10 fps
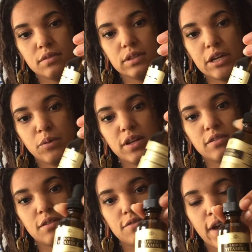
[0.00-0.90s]

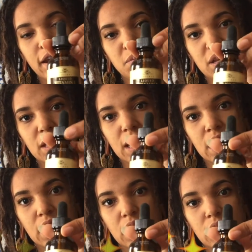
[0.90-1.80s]
Liquid vitamin
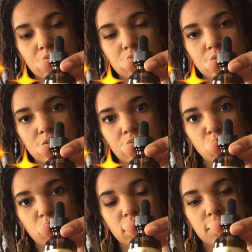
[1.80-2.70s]
E, and
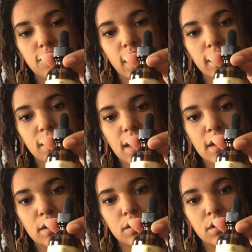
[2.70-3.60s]
you can find
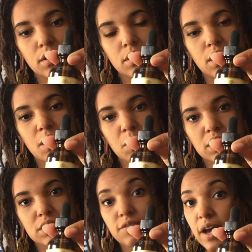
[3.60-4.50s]
that
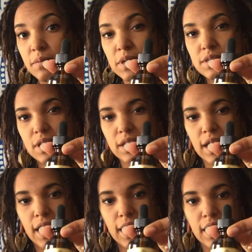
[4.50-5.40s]
amongst the vitamins in
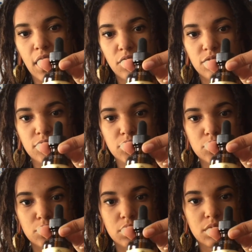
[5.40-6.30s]
a health
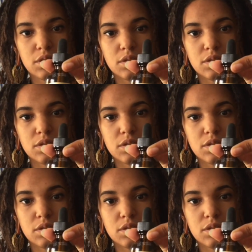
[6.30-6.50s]
food